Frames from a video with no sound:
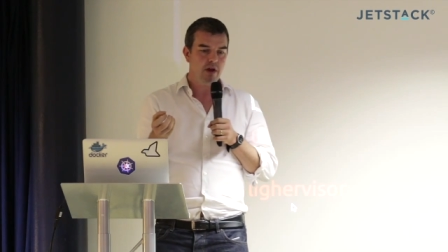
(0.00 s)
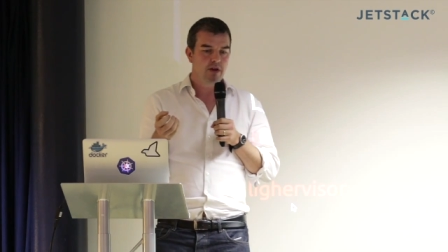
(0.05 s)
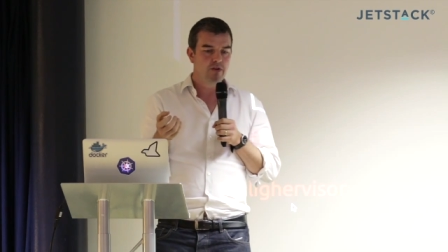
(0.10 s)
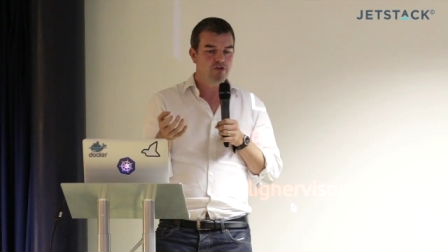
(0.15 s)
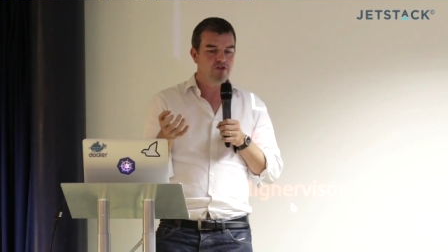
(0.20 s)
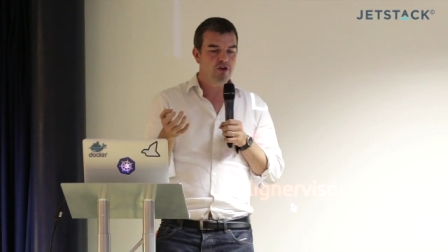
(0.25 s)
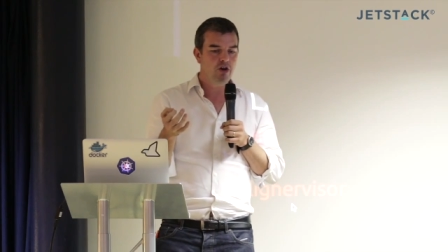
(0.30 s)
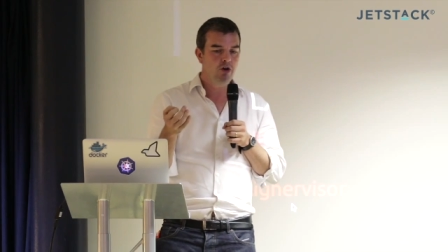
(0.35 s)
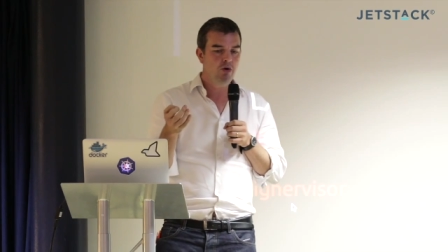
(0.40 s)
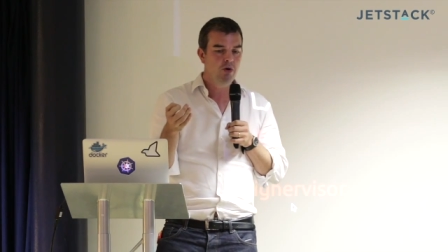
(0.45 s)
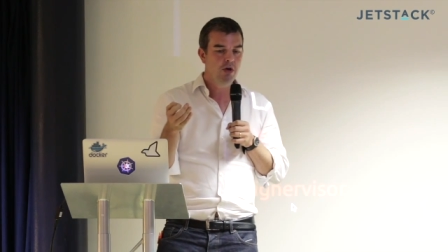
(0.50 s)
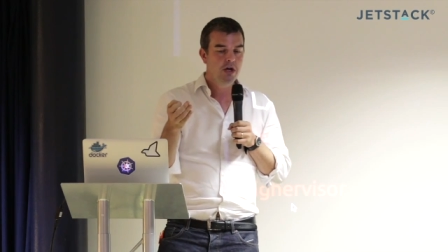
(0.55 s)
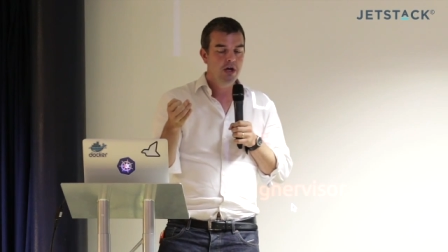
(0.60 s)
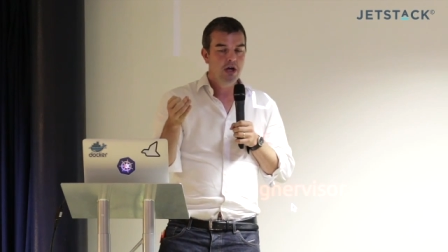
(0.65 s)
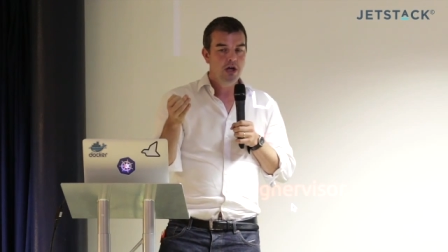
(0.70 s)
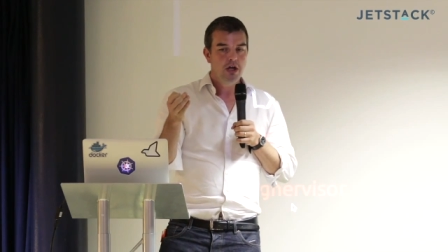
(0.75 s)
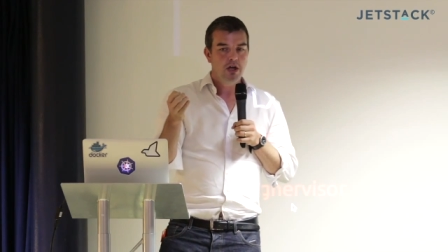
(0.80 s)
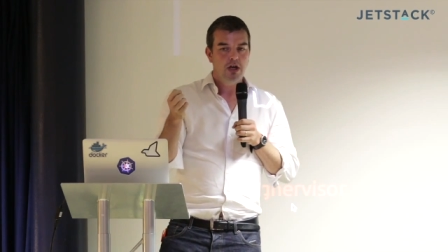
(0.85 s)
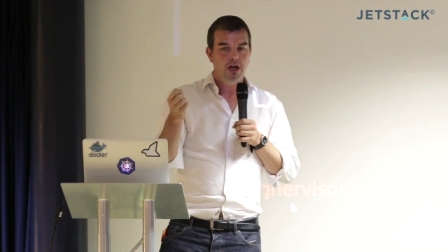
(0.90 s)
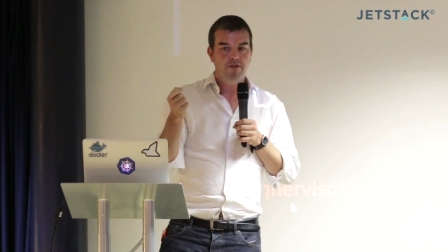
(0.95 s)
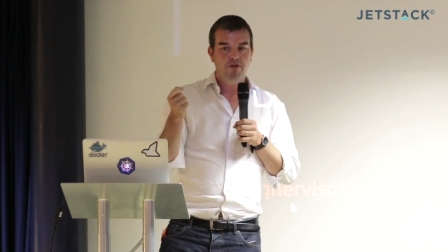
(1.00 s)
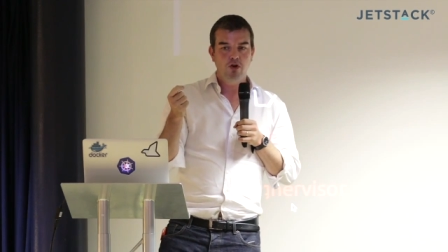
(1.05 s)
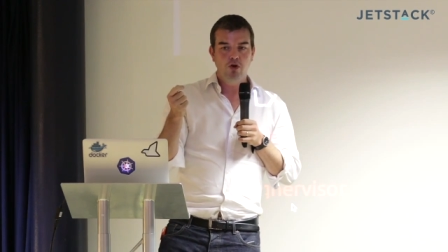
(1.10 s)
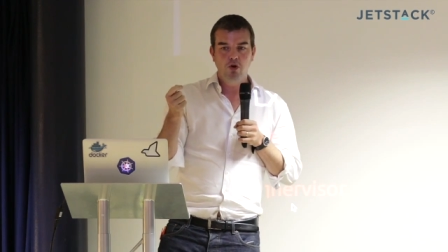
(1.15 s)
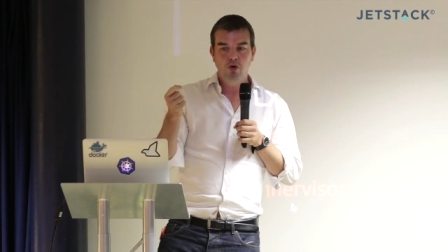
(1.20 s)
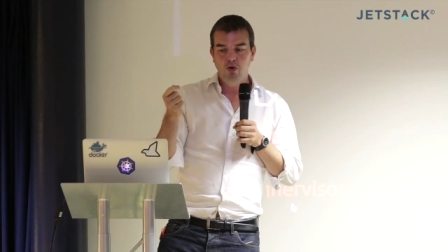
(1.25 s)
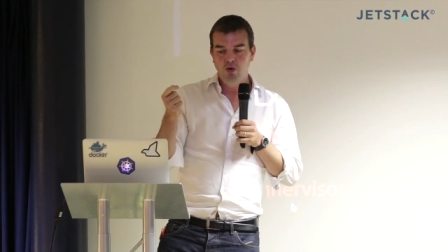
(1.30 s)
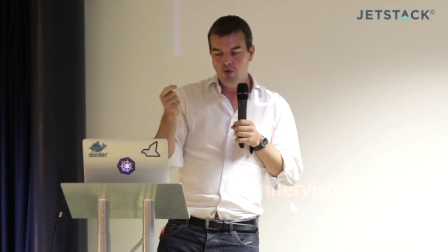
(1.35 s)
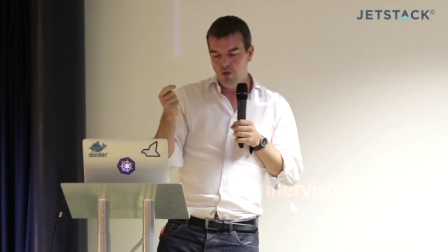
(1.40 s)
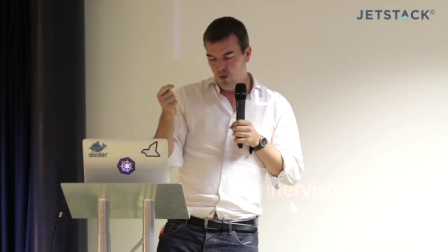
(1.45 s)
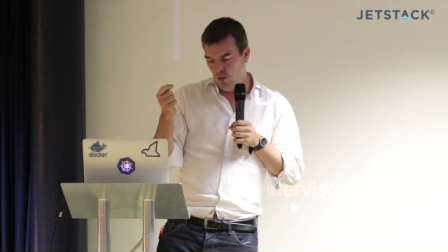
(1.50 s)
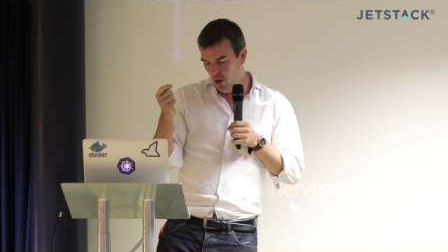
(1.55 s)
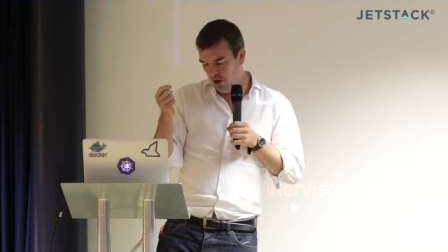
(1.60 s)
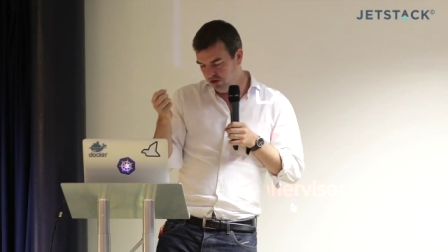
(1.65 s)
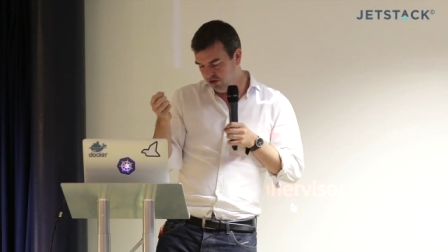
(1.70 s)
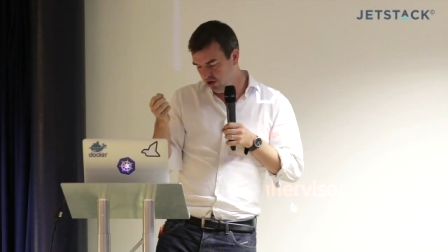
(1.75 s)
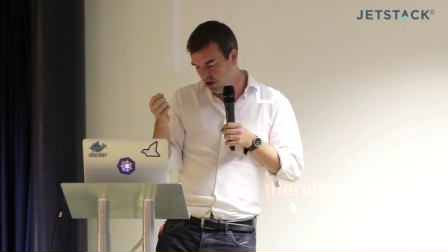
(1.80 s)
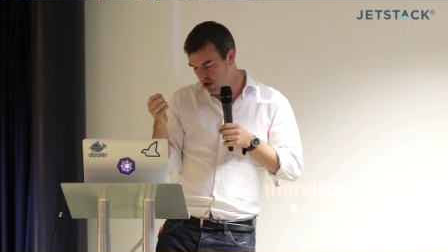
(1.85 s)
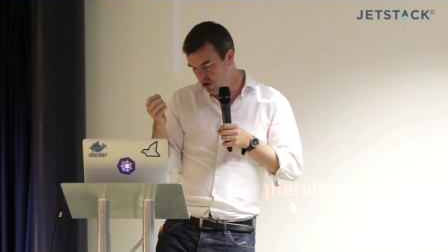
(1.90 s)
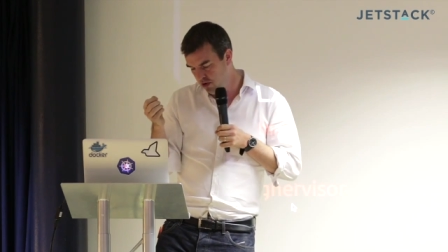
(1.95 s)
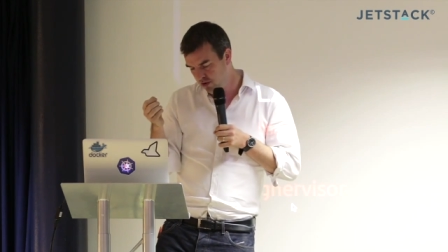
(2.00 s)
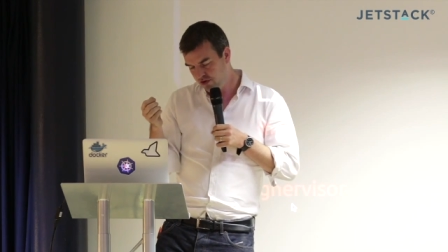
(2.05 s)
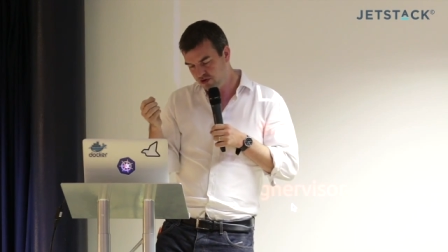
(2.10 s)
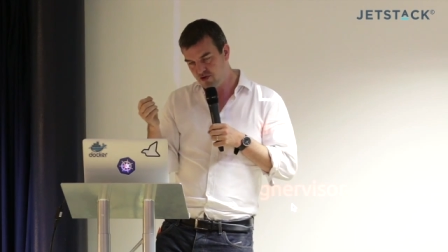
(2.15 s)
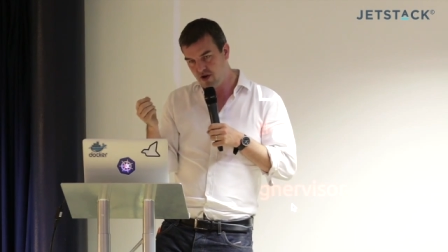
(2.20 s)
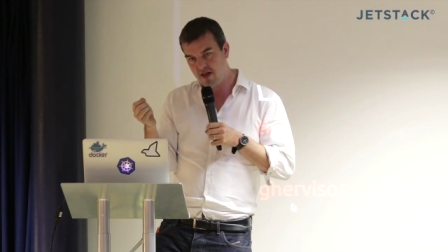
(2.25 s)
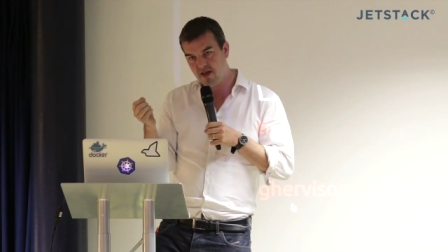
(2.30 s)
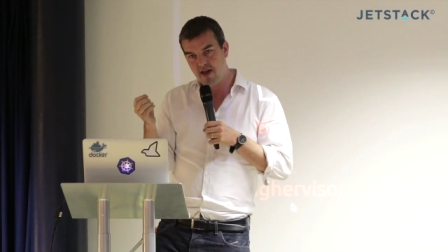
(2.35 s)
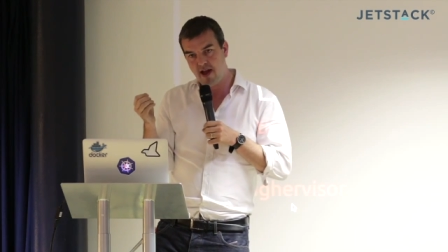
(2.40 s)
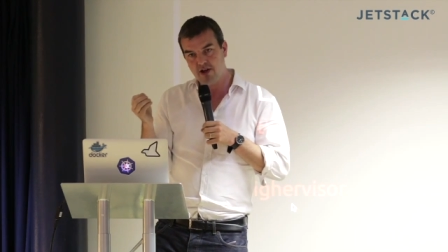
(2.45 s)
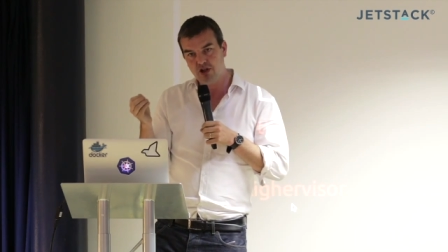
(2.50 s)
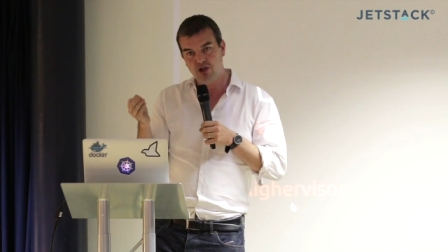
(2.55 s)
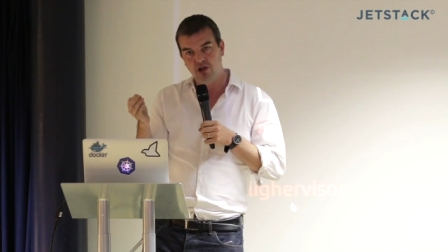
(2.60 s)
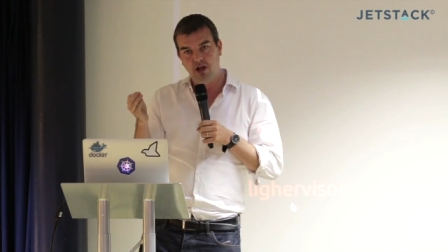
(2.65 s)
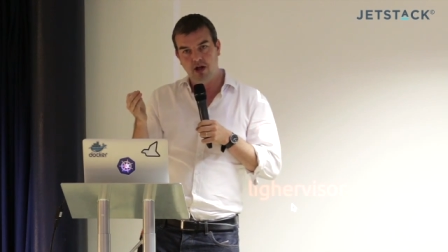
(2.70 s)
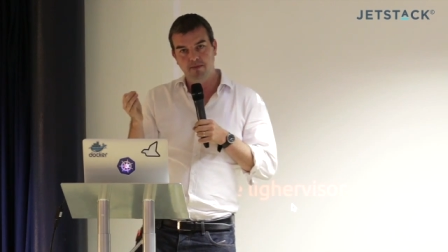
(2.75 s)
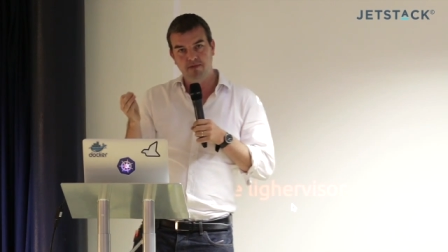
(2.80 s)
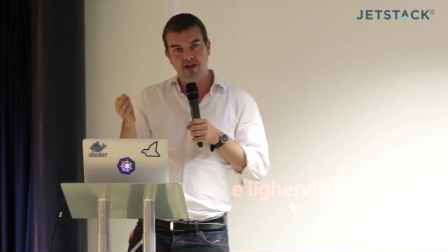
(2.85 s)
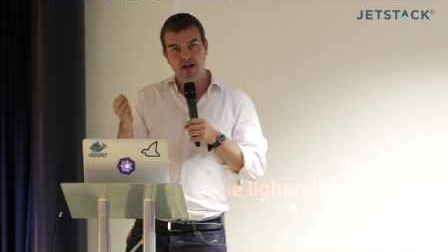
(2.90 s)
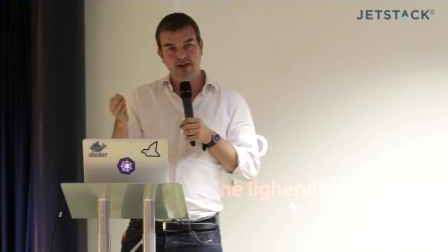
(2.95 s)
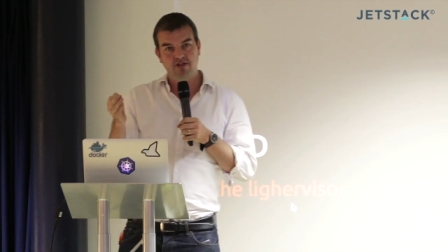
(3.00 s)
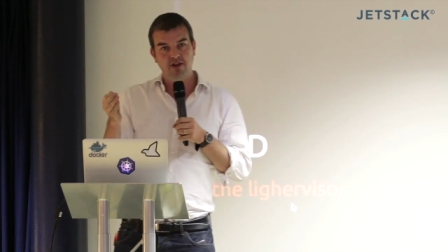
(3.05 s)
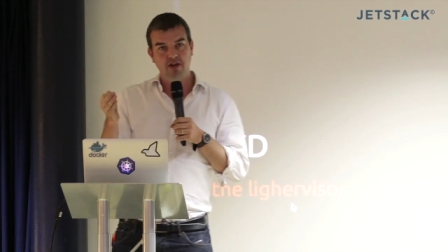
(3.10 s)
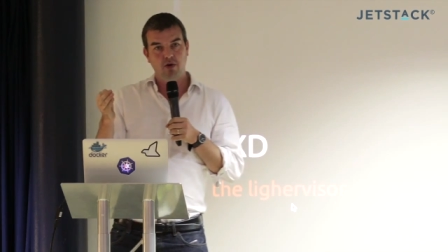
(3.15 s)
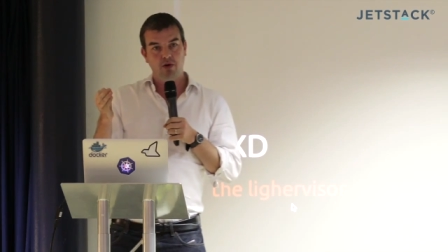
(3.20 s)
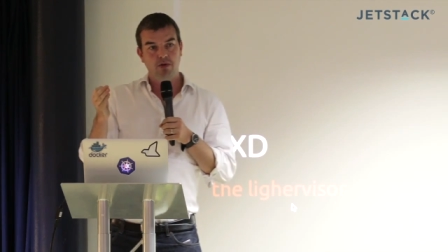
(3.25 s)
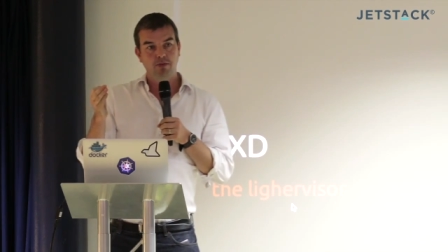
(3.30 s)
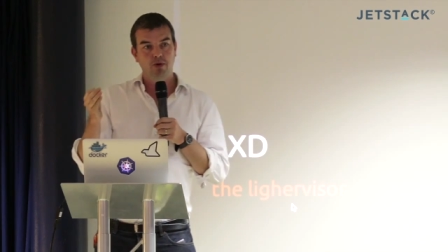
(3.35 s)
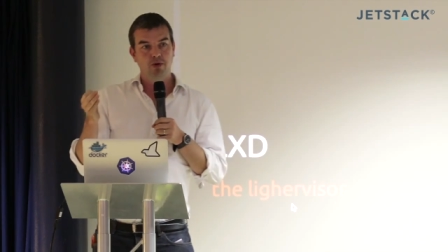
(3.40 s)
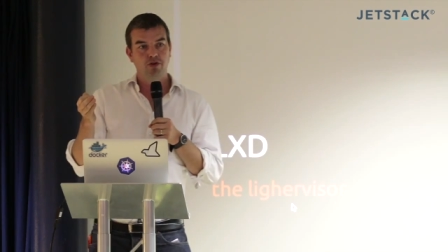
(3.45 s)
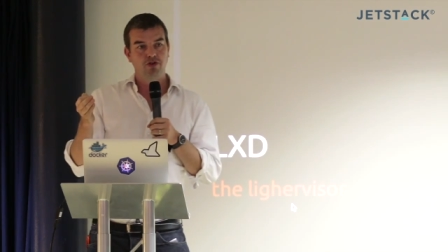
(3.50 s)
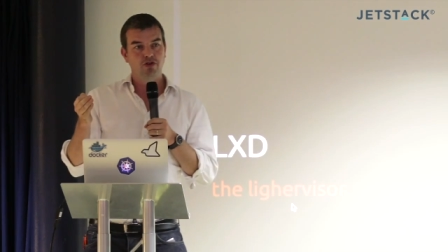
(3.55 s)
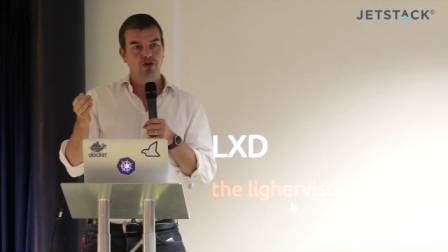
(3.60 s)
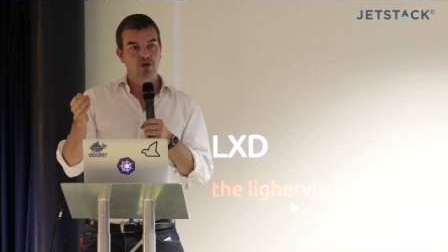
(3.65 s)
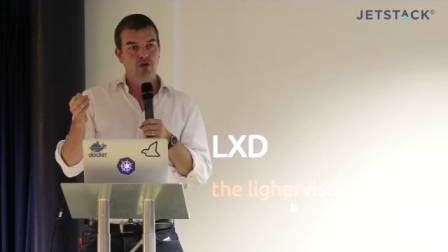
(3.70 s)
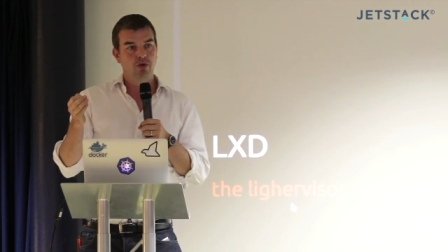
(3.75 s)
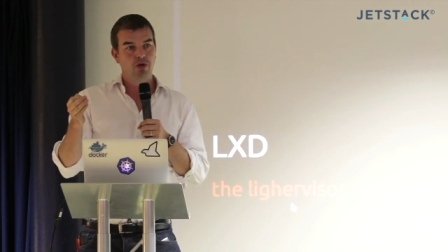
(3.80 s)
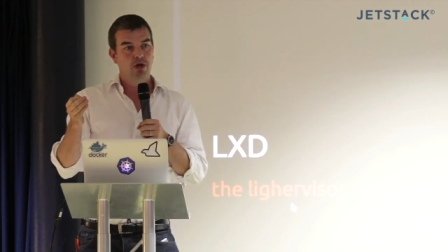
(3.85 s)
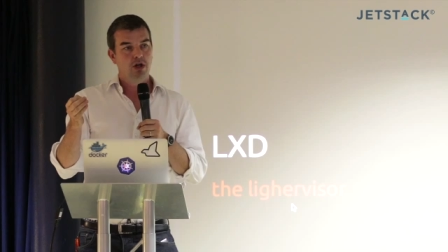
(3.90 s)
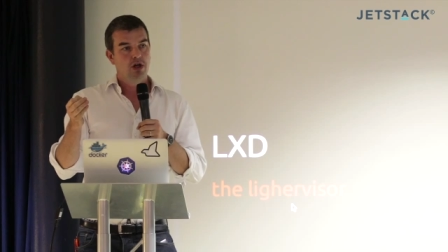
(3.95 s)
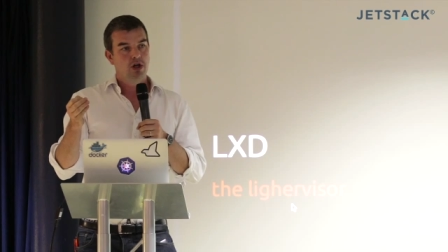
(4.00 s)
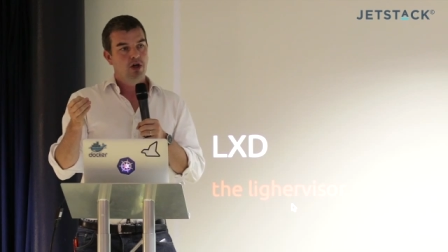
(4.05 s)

And so if you want to use transactional updating on Ubuntu,